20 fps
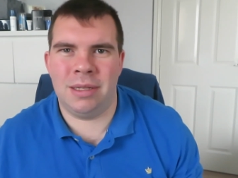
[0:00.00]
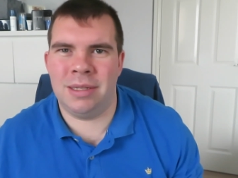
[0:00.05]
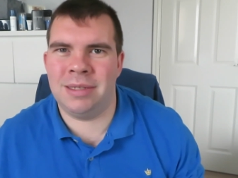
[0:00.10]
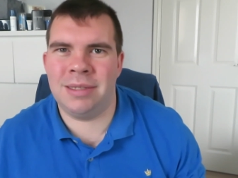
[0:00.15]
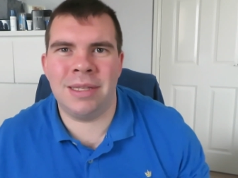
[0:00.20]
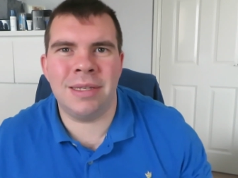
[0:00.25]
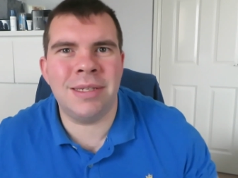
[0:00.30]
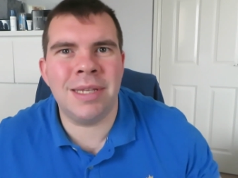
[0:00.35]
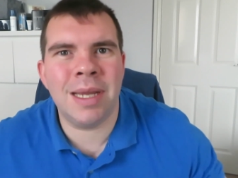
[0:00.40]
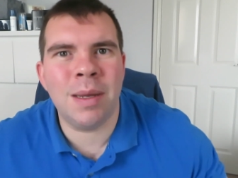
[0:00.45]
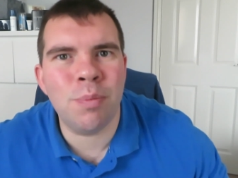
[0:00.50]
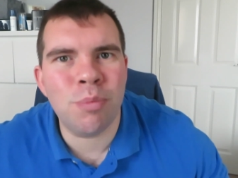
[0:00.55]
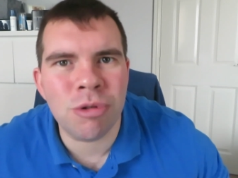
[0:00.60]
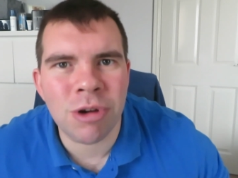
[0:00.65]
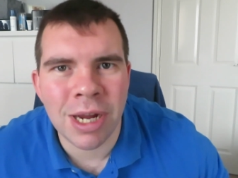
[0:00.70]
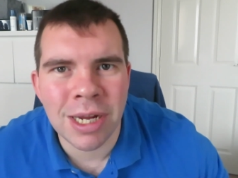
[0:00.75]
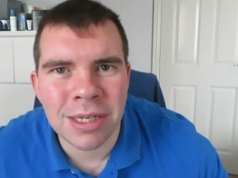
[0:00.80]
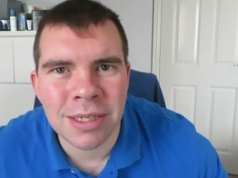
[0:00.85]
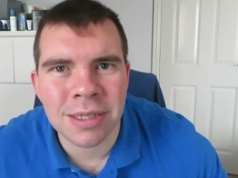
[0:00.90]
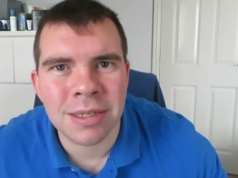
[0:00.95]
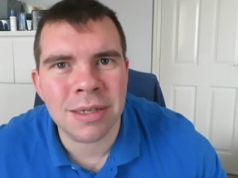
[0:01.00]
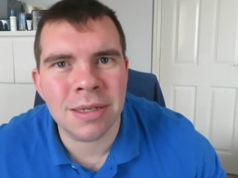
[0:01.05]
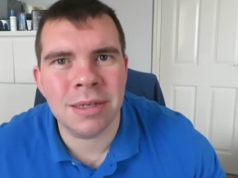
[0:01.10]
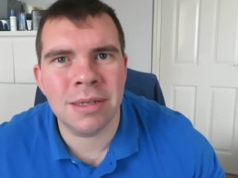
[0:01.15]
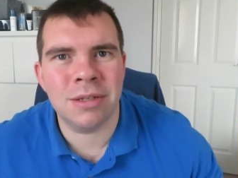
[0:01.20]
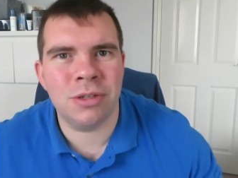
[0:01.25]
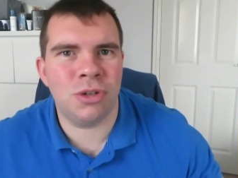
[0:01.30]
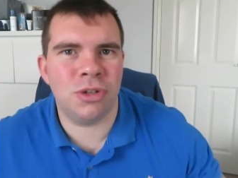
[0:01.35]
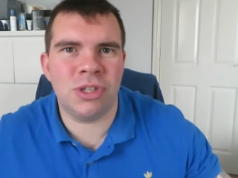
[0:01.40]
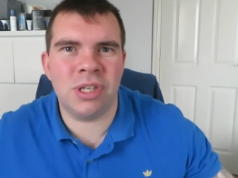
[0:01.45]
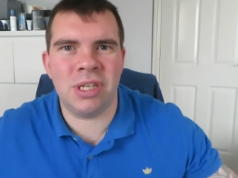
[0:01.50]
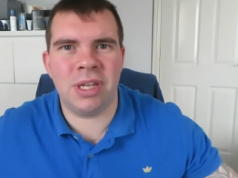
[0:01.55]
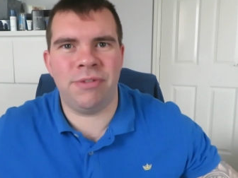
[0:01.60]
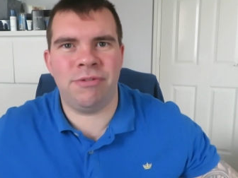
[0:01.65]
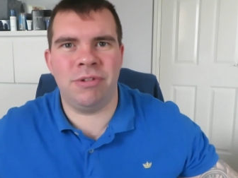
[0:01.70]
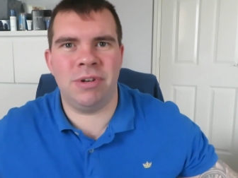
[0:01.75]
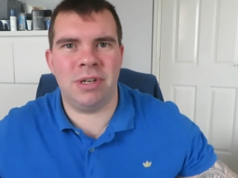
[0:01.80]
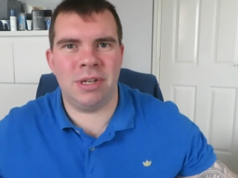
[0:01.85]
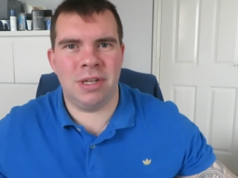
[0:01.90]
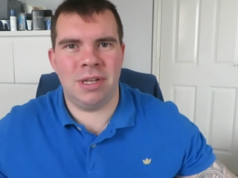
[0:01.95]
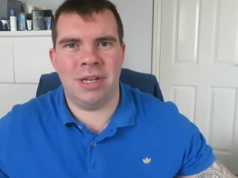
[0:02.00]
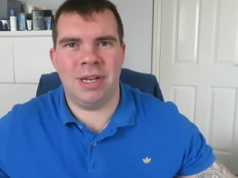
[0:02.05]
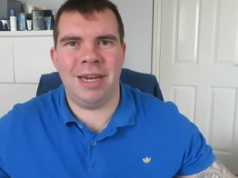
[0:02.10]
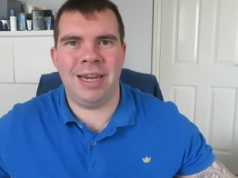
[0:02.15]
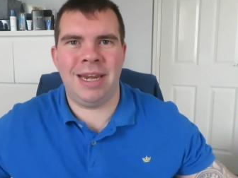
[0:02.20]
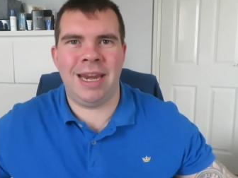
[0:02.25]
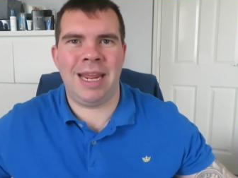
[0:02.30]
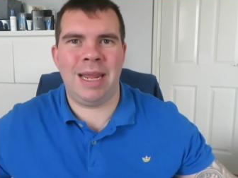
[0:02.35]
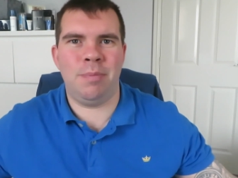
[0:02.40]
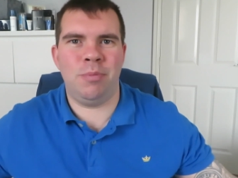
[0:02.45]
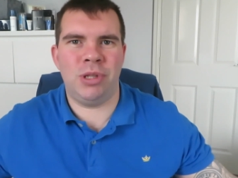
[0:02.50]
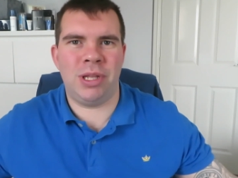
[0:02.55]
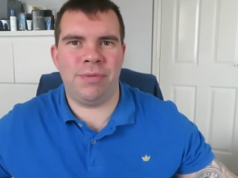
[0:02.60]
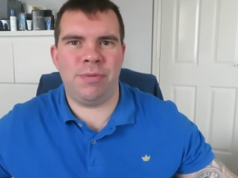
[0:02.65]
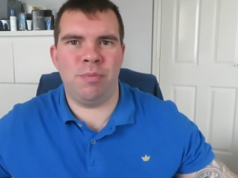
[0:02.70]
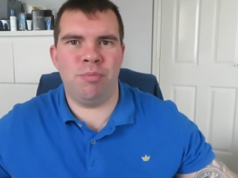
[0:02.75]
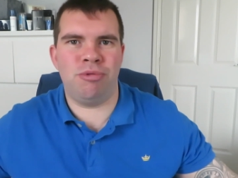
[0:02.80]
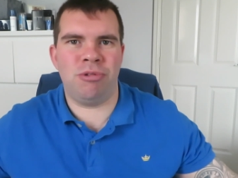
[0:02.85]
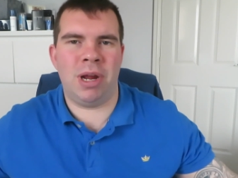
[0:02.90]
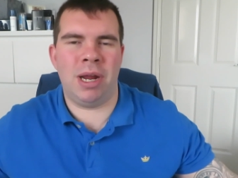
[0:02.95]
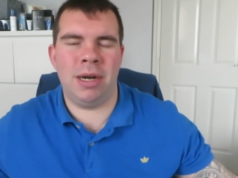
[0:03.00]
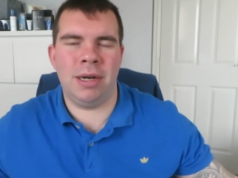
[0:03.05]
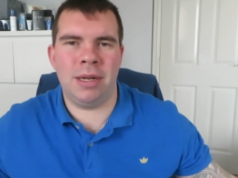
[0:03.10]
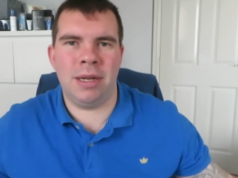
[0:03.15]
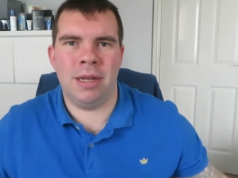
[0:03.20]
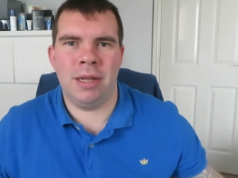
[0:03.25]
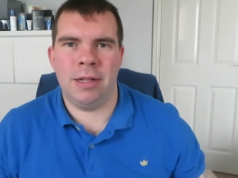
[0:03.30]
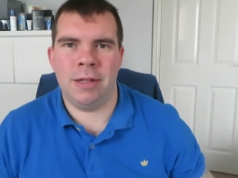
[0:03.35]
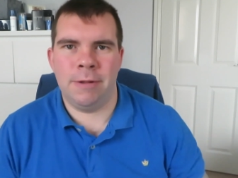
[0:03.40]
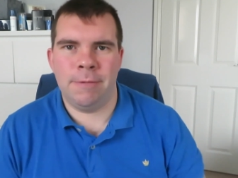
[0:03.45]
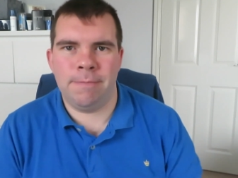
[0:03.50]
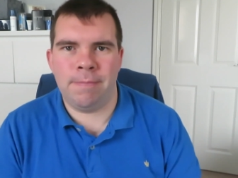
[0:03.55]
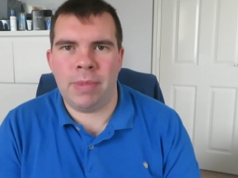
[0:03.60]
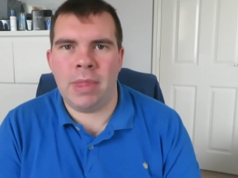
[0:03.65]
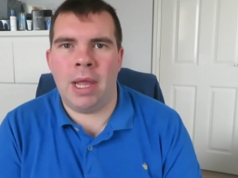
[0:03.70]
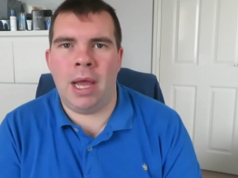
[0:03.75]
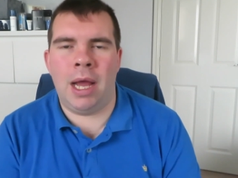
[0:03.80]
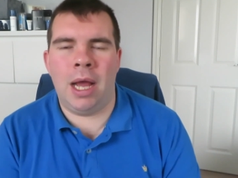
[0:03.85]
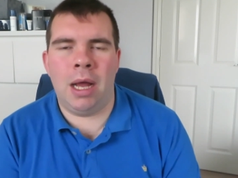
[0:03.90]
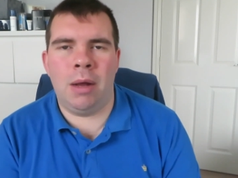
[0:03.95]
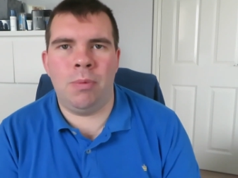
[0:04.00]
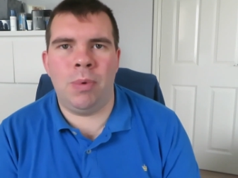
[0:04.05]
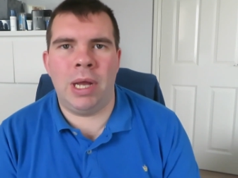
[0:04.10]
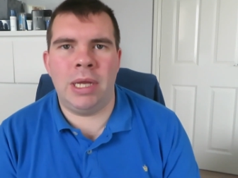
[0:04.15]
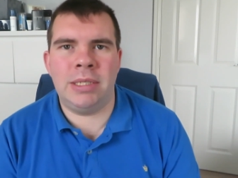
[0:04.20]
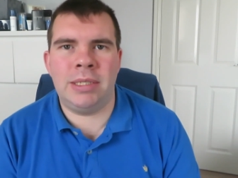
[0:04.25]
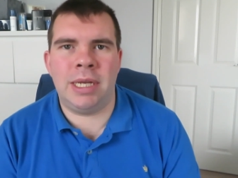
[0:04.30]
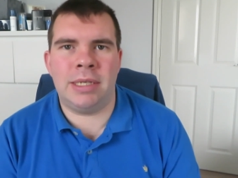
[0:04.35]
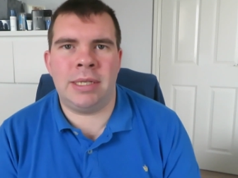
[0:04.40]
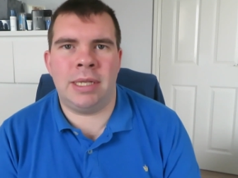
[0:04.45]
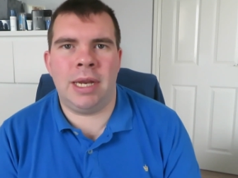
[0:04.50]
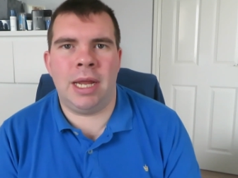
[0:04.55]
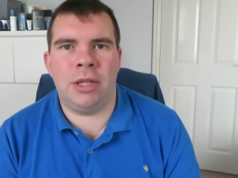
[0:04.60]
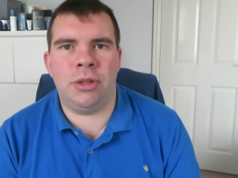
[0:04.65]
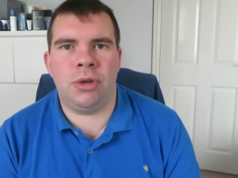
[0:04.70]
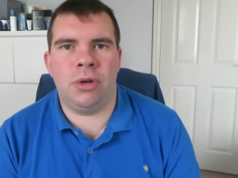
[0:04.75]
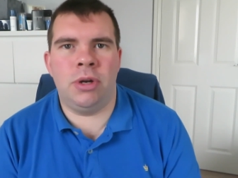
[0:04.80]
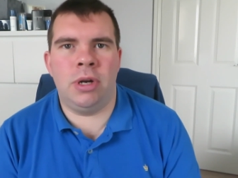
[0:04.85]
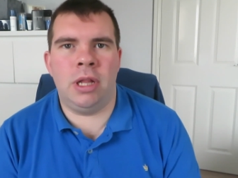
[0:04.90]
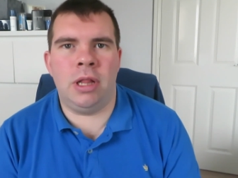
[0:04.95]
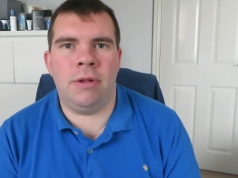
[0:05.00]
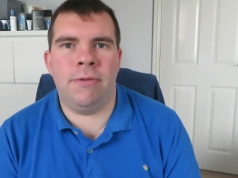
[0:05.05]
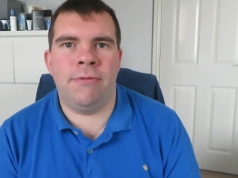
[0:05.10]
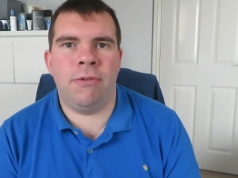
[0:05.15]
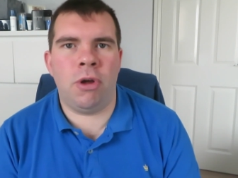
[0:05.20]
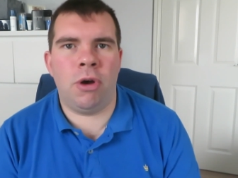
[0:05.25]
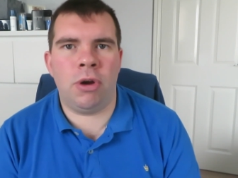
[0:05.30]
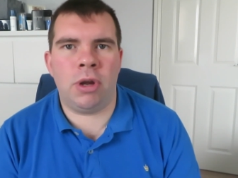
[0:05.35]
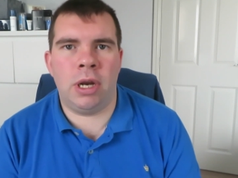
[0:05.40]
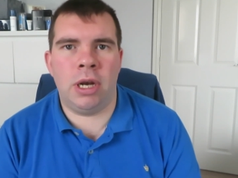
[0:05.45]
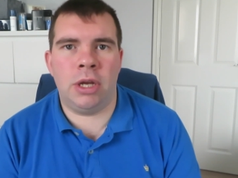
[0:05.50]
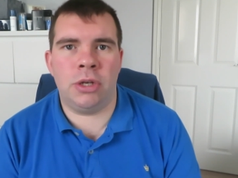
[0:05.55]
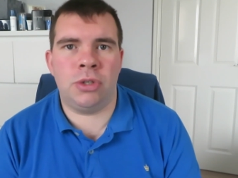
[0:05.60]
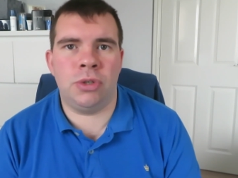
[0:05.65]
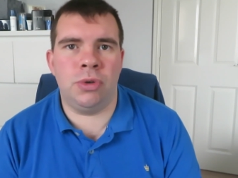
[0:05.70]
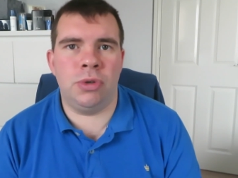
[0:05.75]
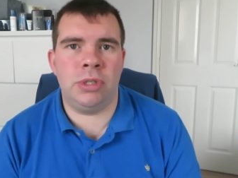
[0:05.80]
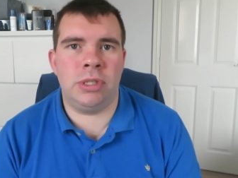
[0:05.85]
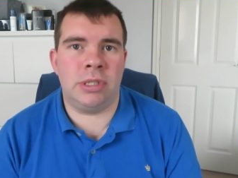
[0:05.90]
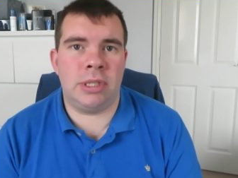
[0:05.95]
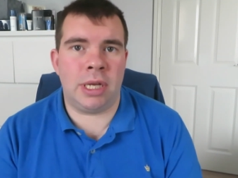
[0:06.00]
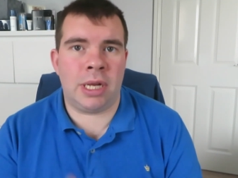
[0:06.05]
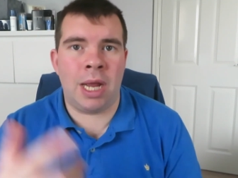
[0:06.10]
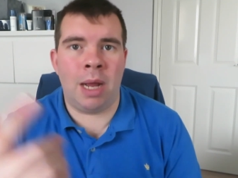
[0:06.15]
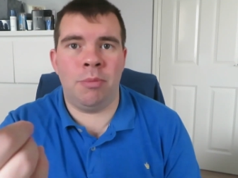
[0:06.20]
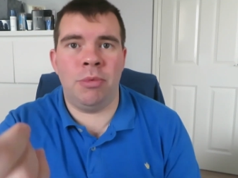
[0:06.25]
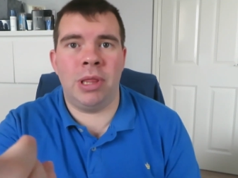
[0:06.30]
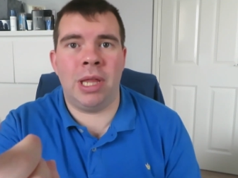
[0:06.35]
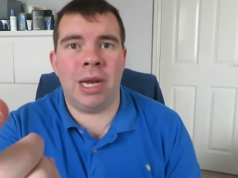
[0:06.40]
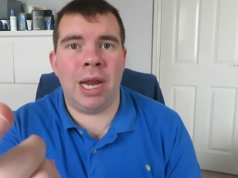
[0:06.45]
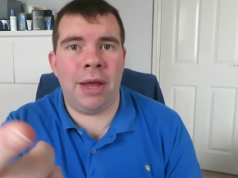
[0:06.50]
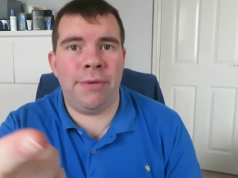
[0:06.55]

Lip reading: It's the same price, just a different name, different brand. Whereas yesterday I'd done a little vlog and I showed you the camera that